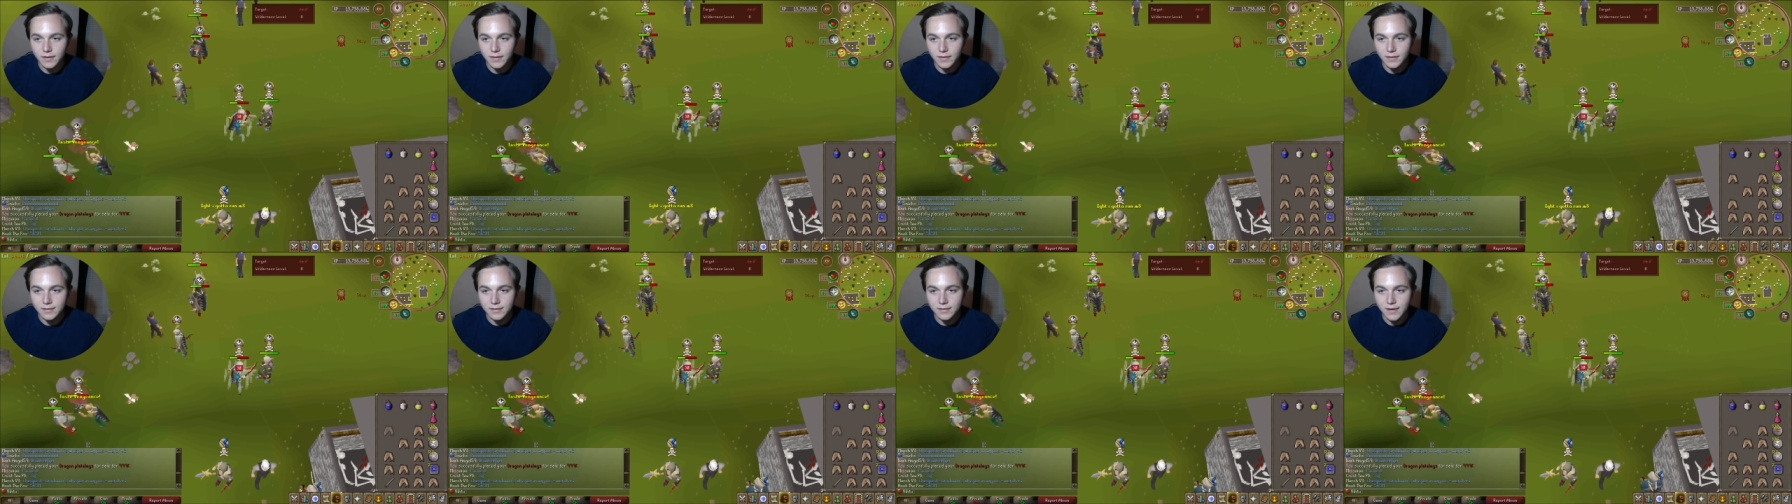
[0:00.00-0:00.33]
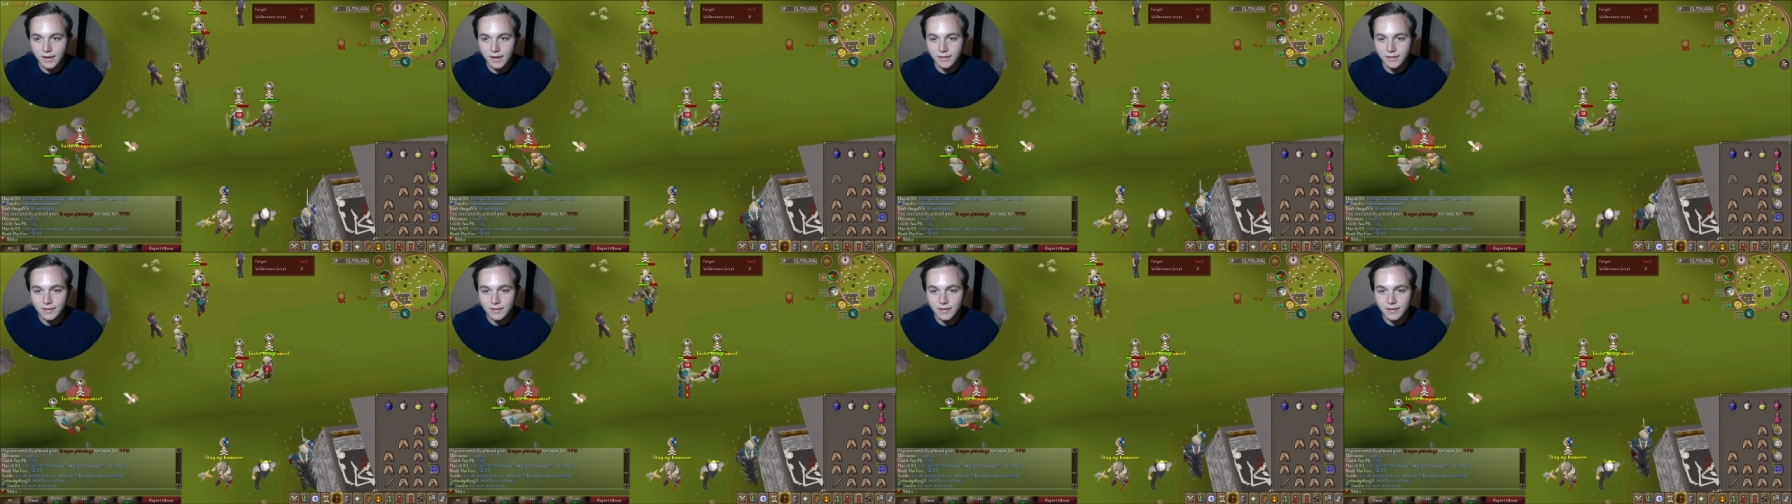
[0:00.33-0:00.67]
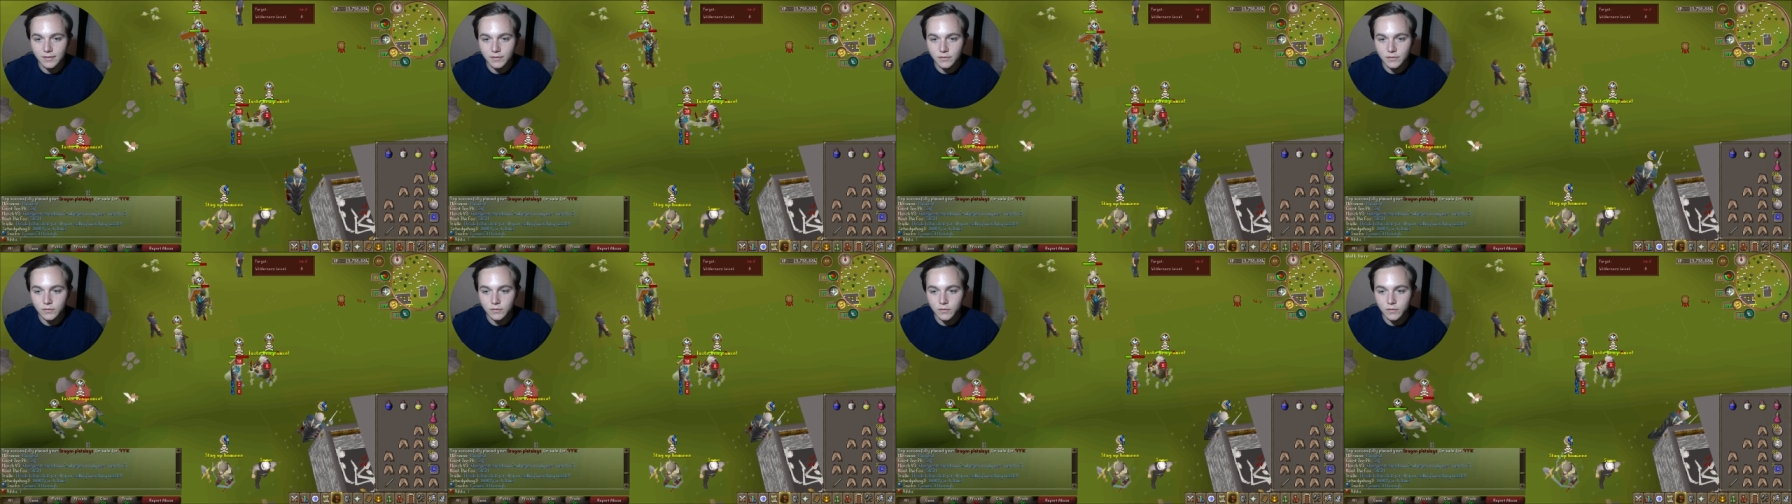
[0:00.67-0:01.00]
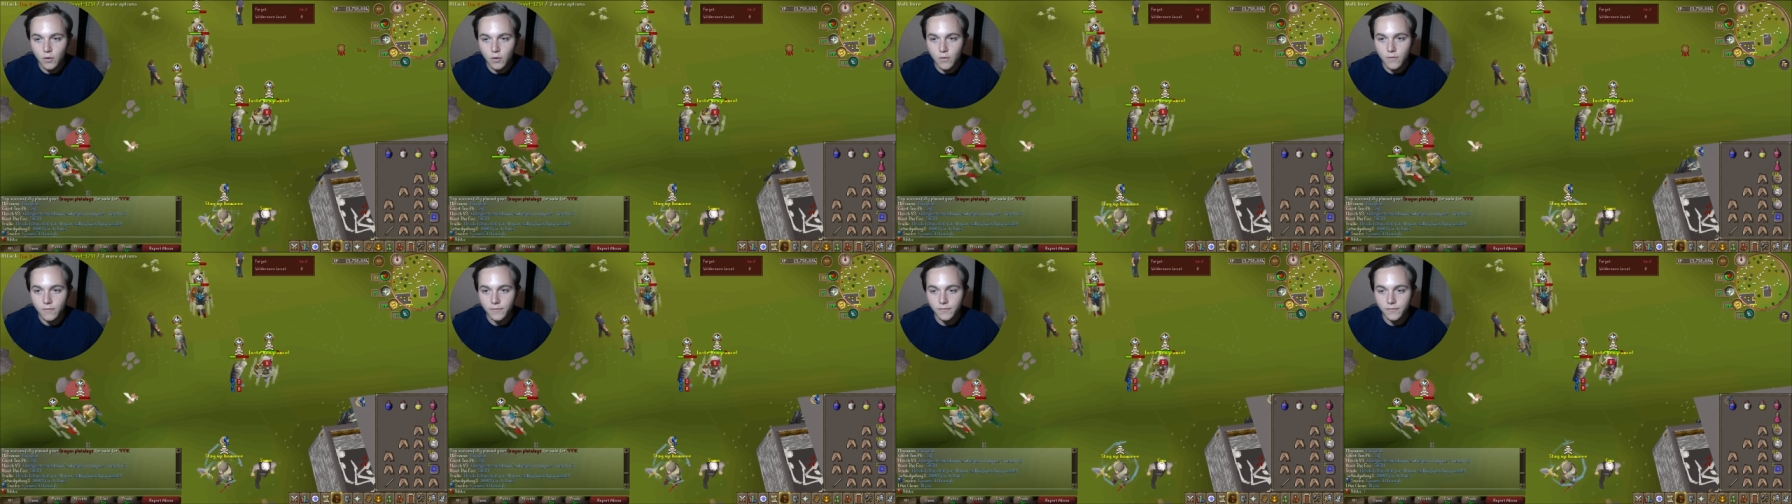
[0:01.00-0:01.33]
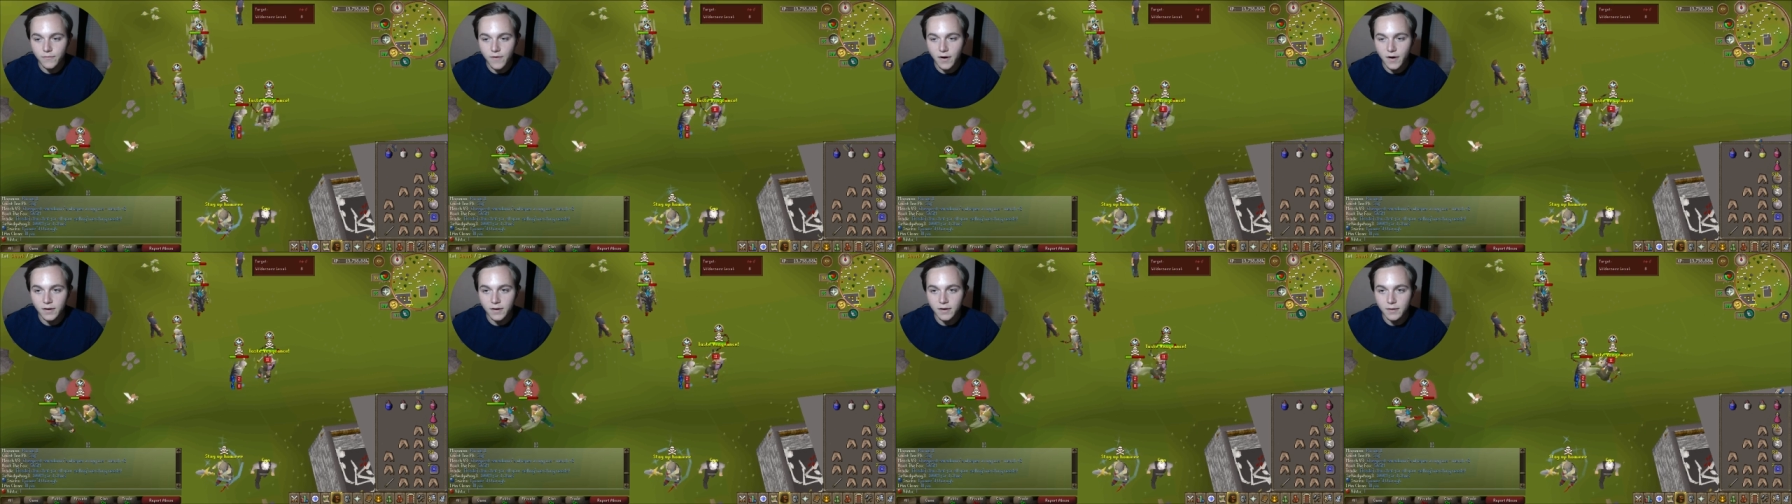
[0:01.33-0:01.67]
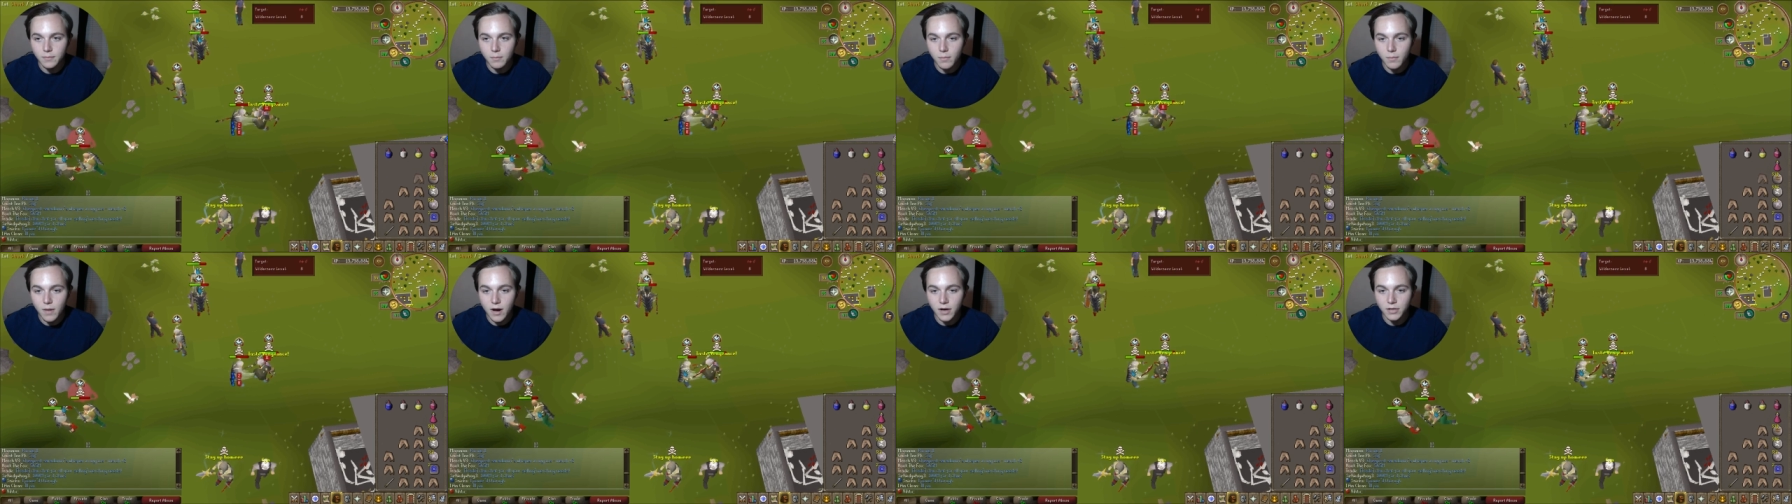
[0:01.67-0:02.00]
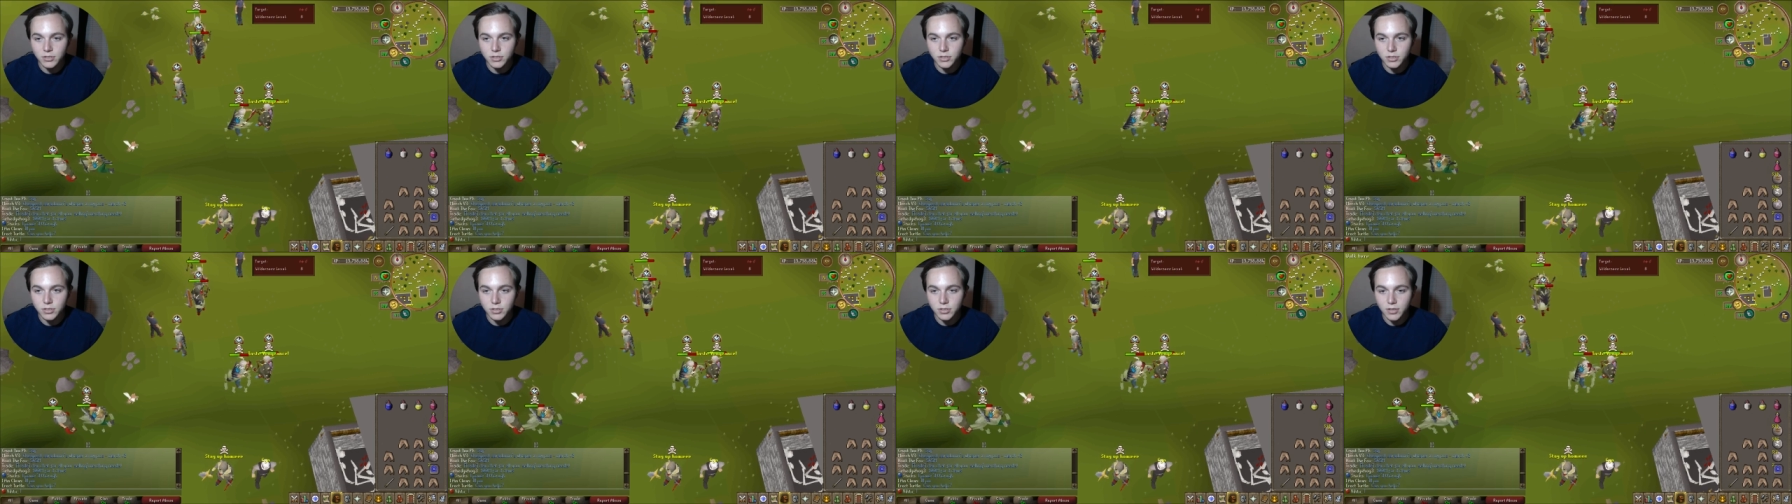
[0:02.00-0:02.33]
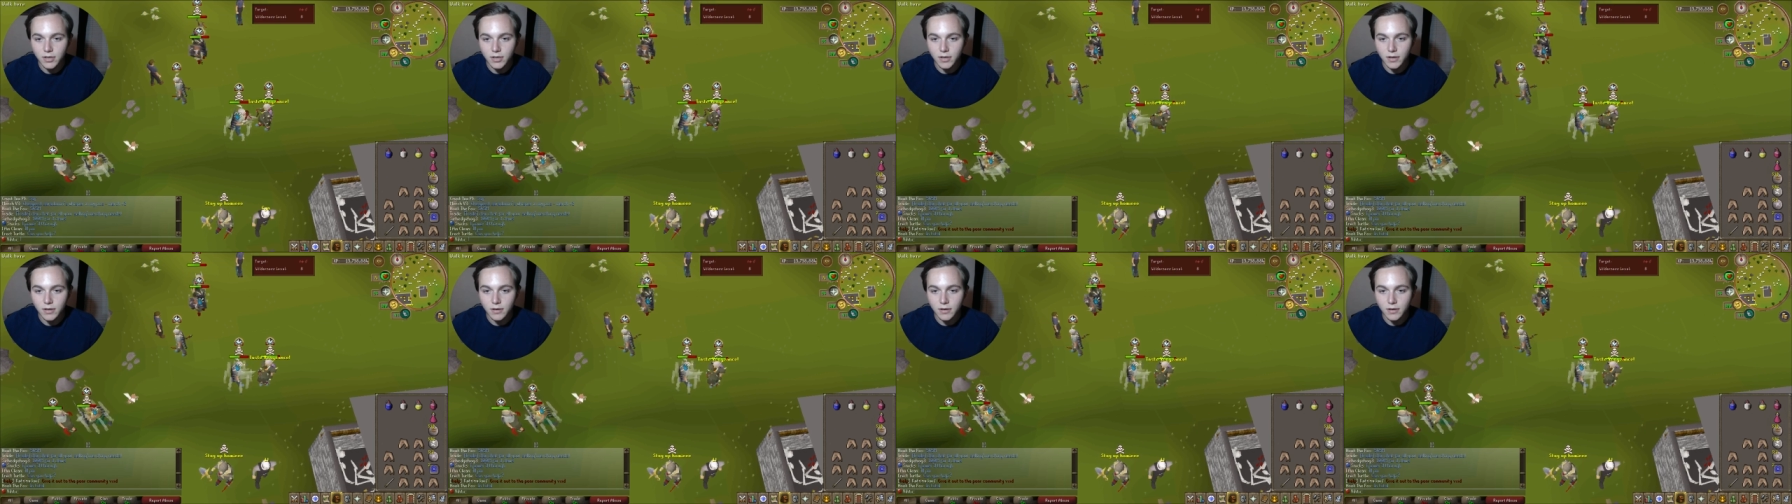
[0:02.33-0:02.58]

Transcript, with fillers: And this guy is hitting so fucking much.